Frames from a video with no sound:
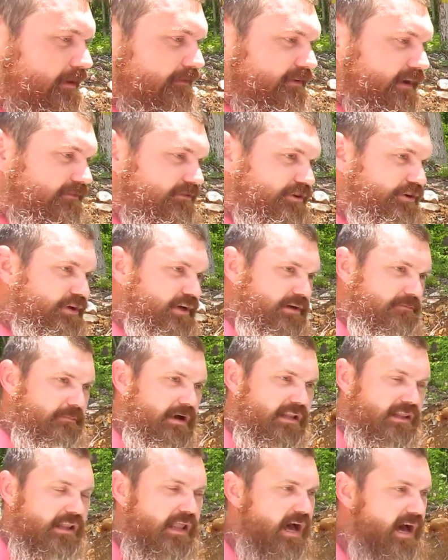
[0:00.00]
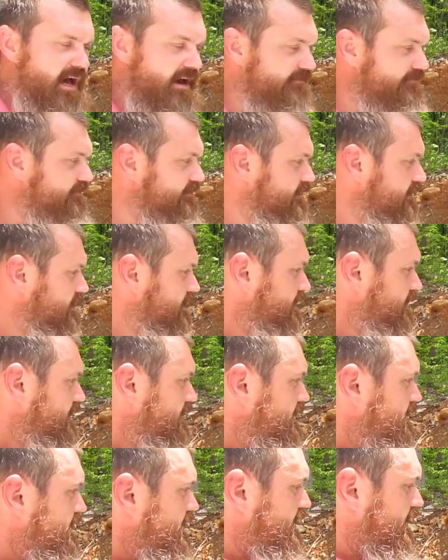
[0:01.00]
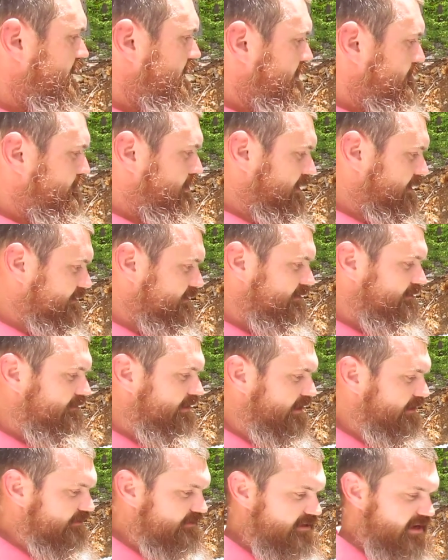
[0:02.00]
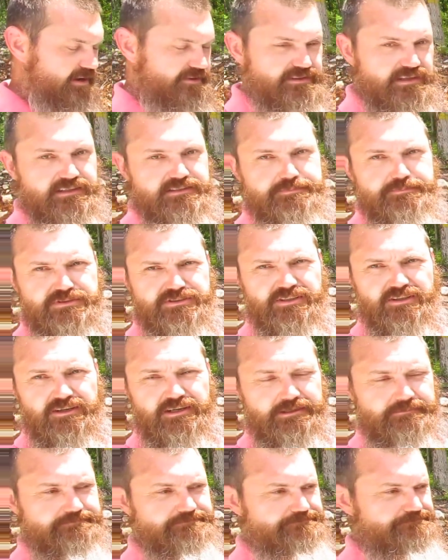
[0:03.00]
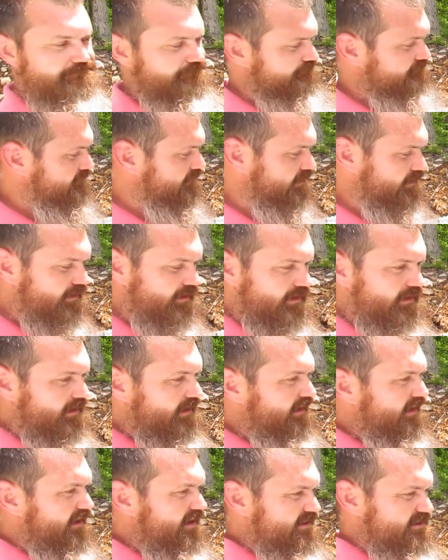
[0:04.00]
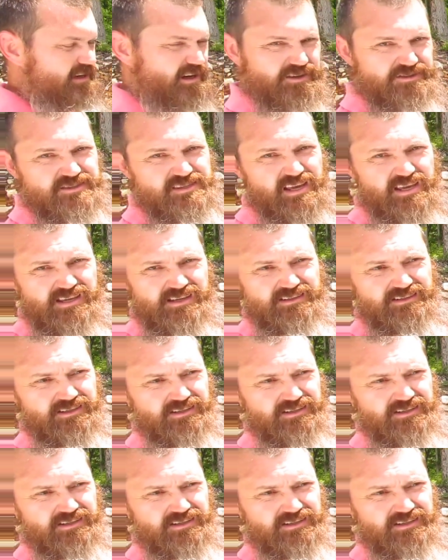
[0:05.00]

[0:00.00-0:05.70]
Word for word: I've ever done in my life. Uh, plus, southeast Missouri, it's all sand.